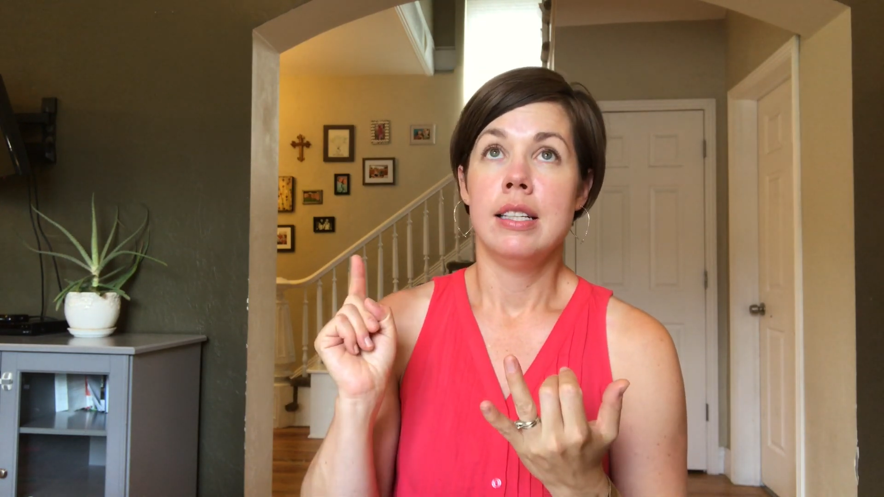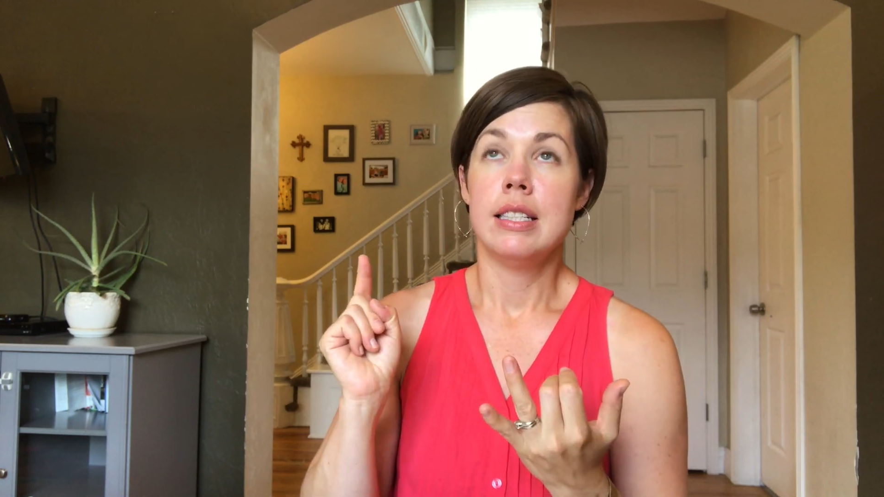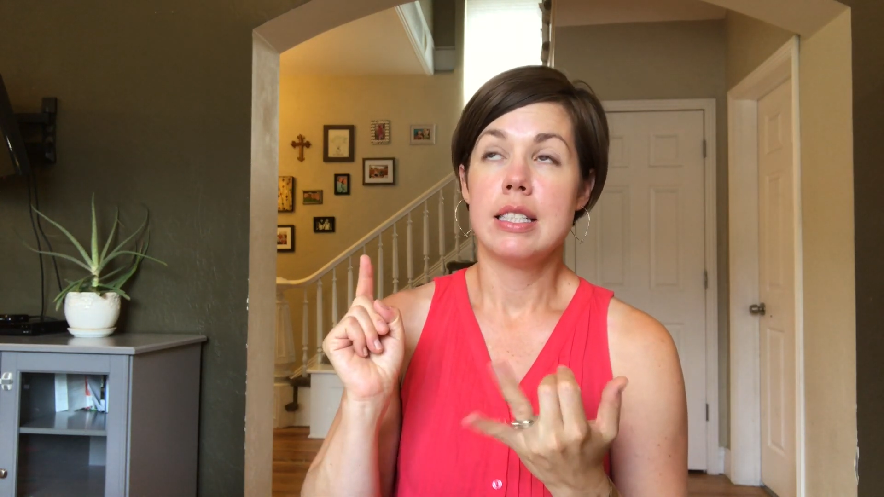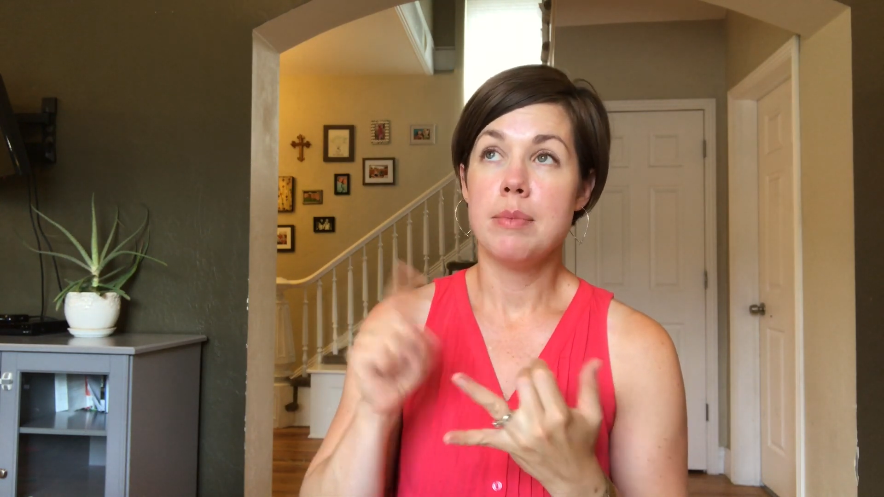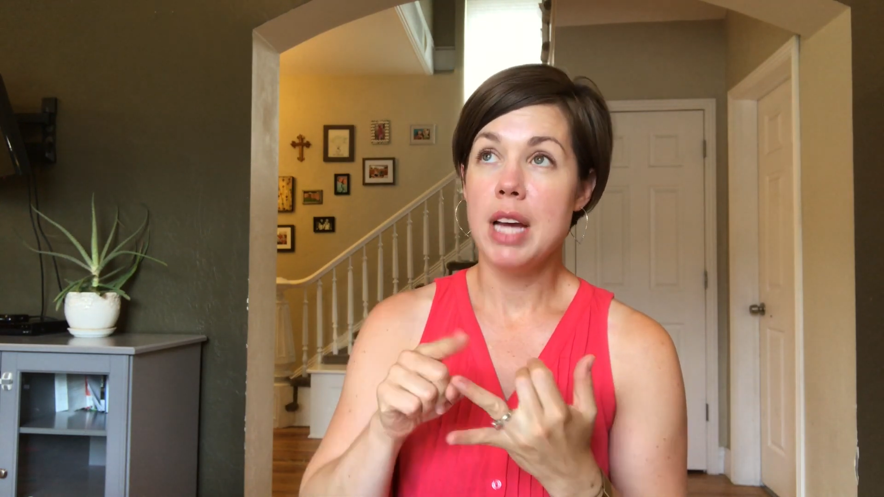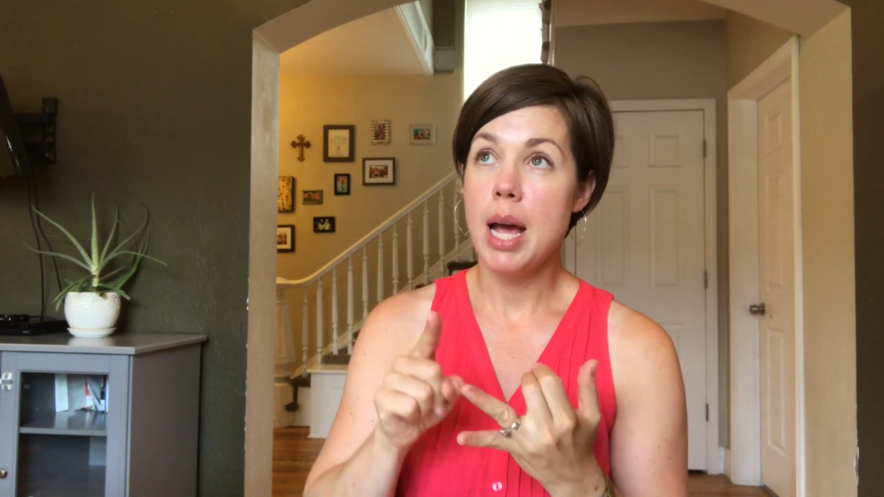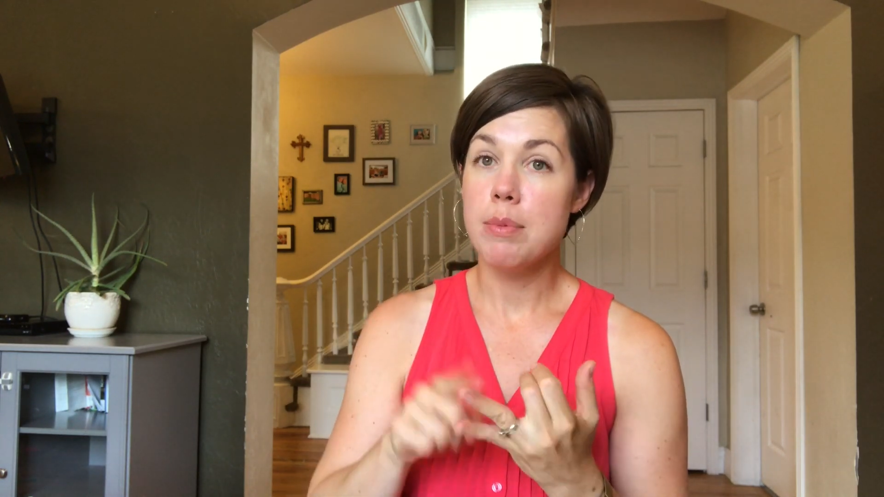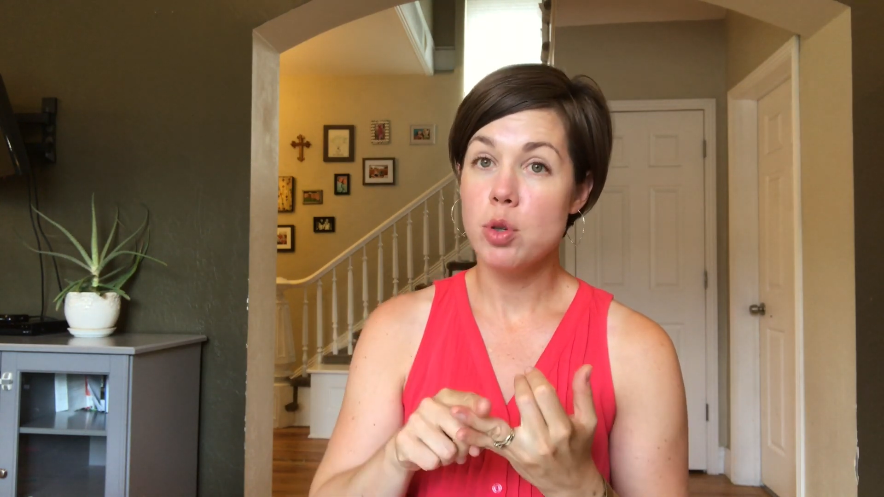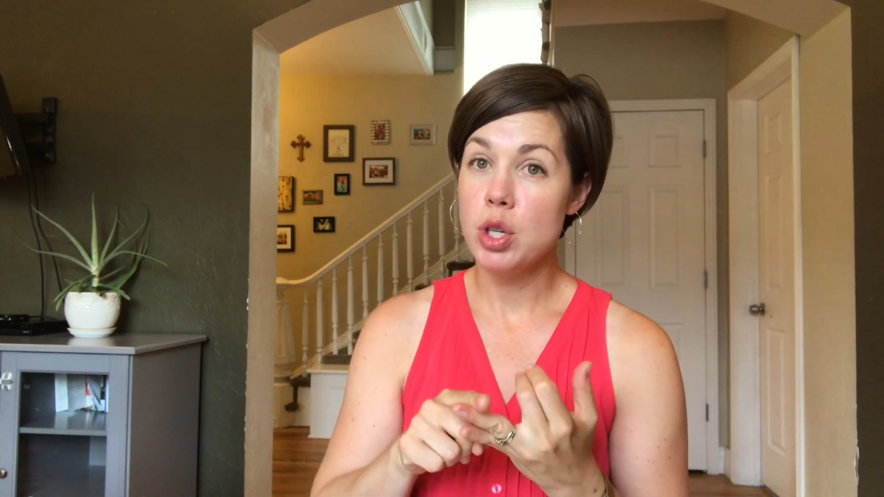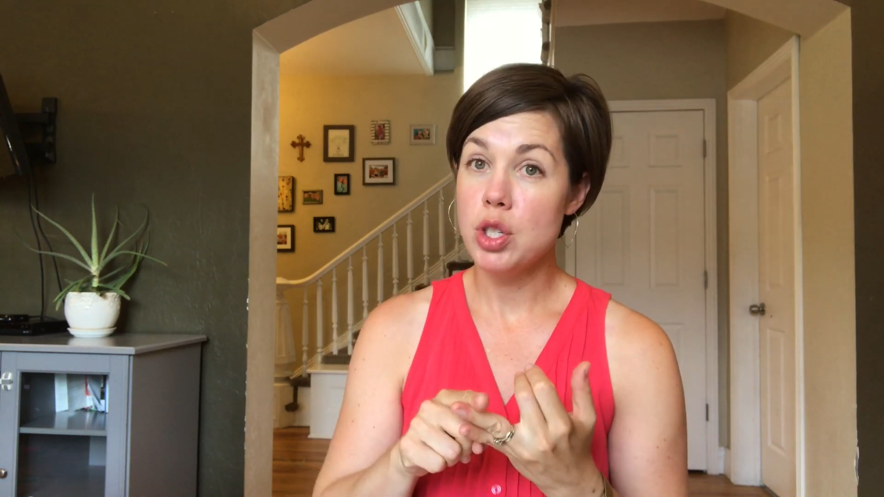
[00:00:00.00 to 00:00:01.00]

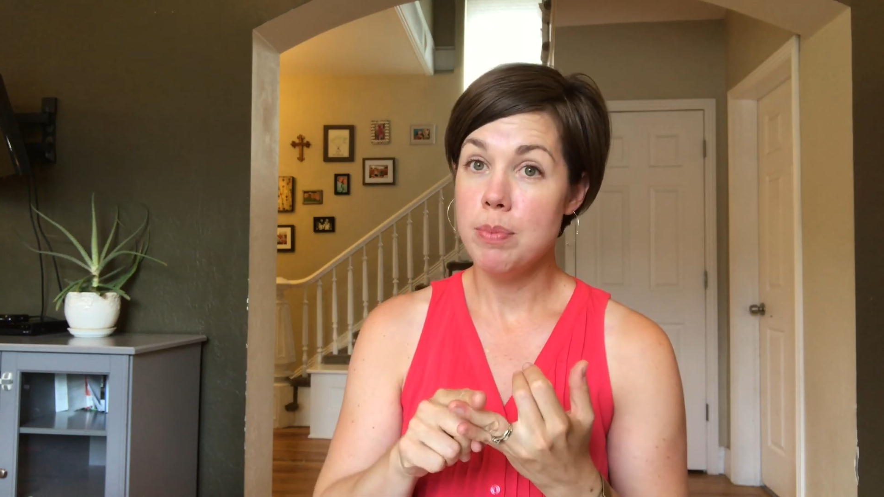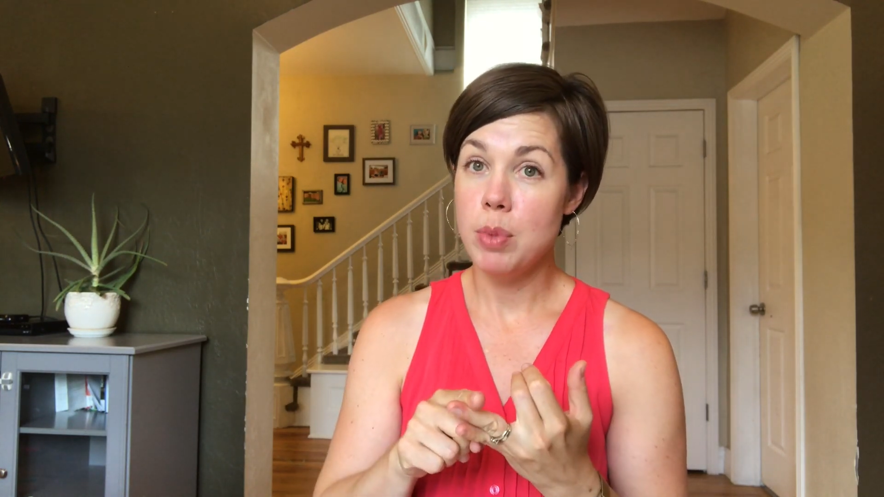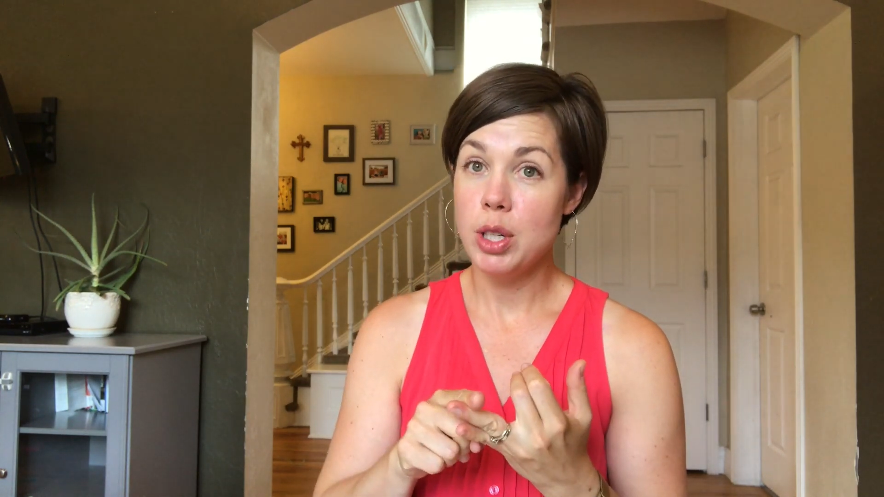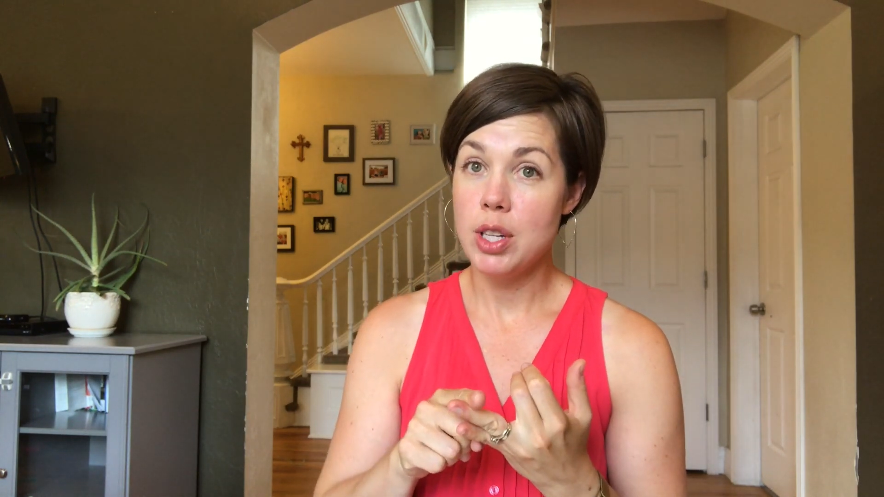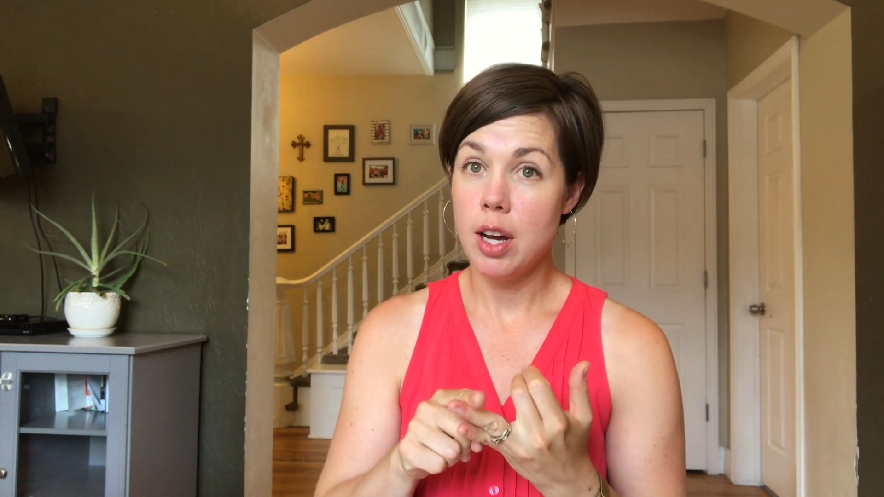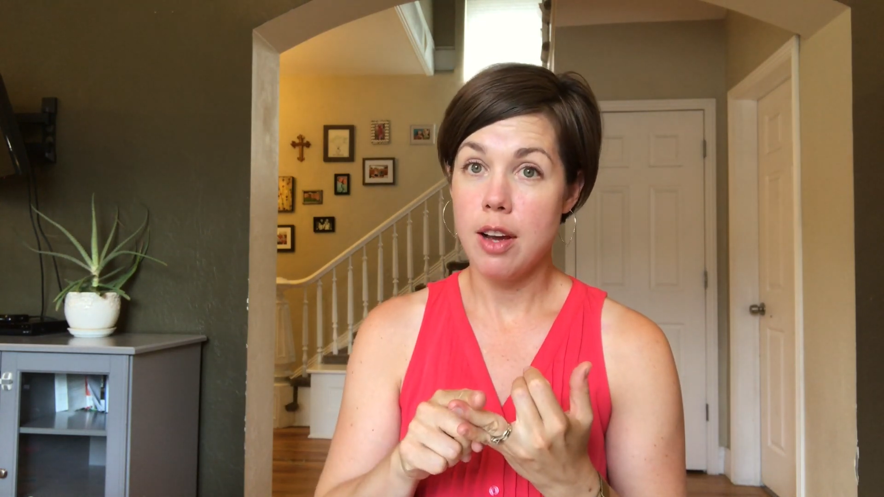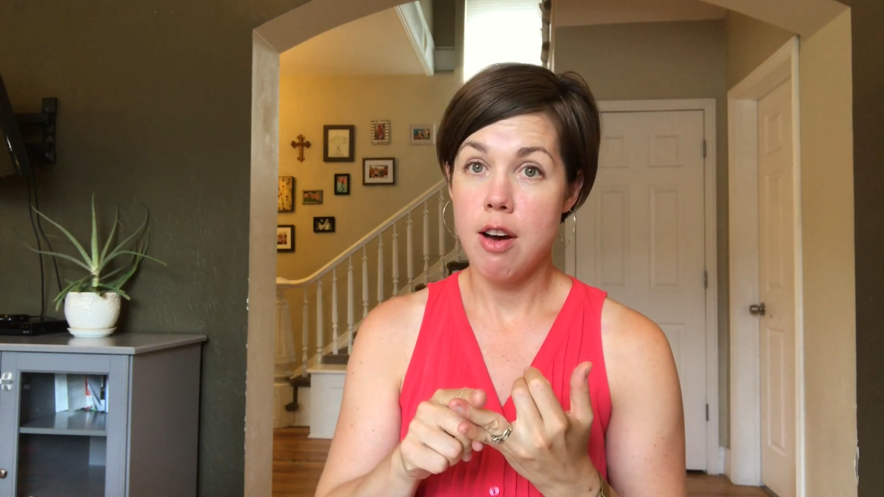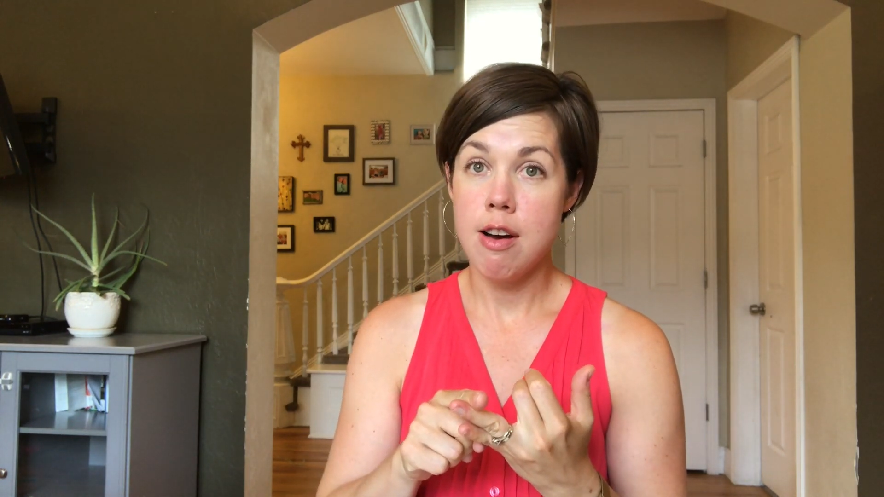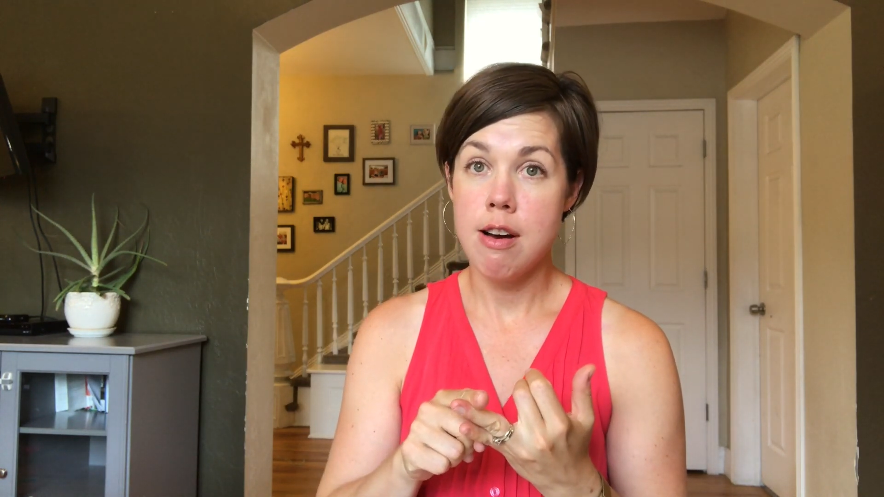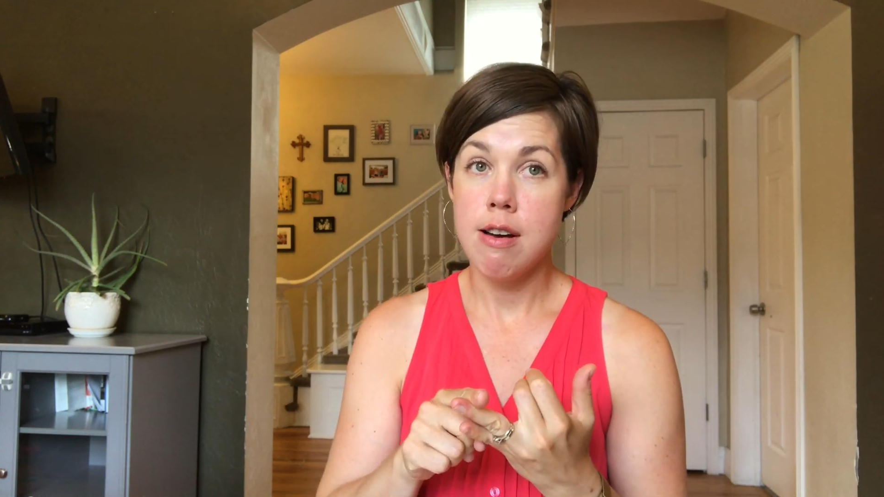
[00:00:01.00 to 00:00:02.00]
sometimes
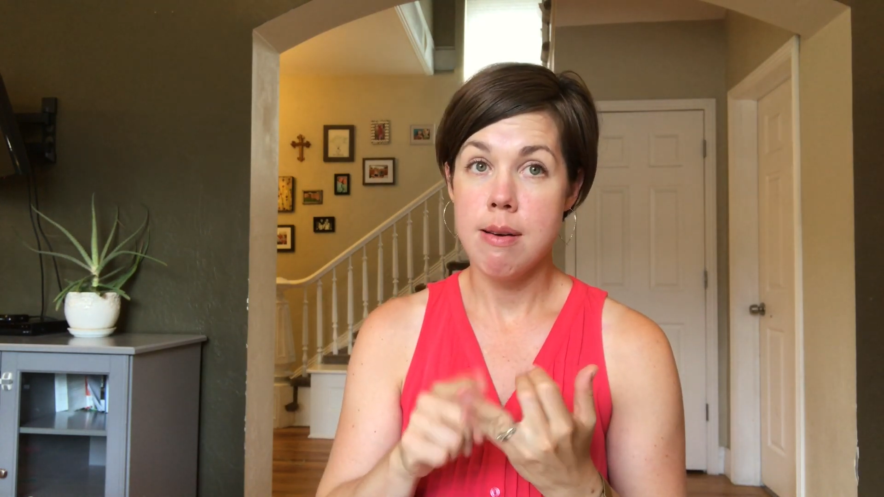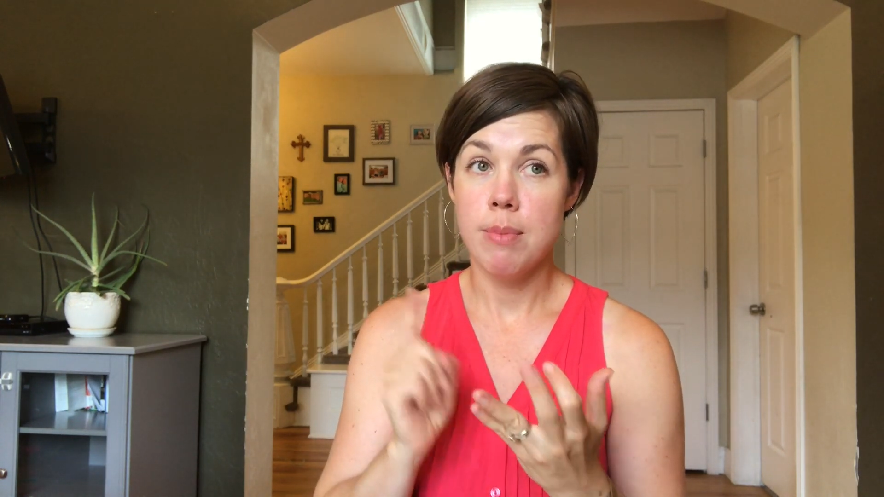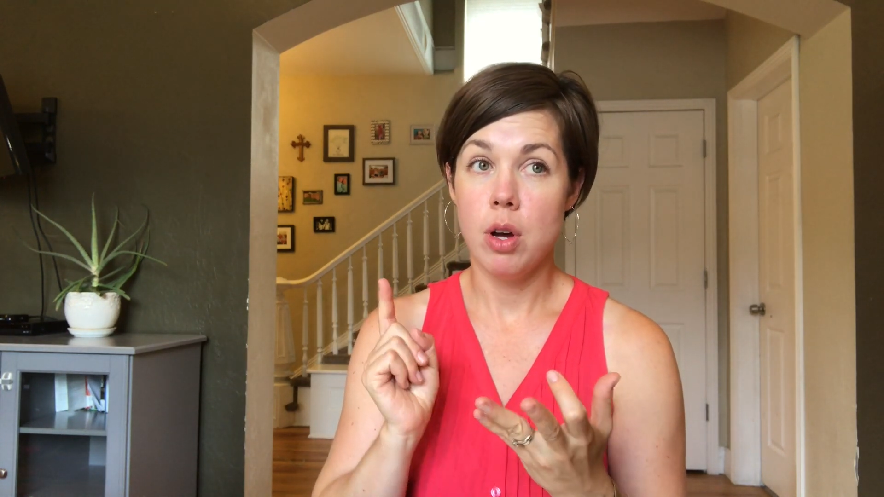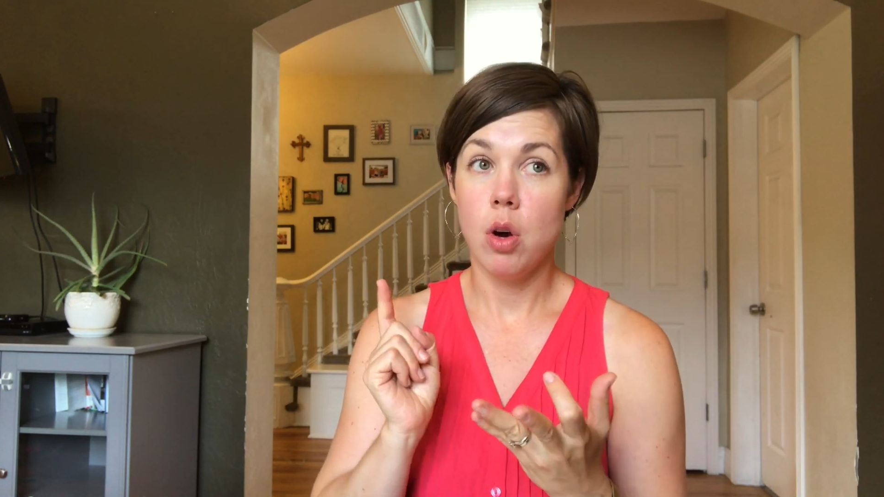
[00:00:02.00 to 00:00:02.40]
christianbook.com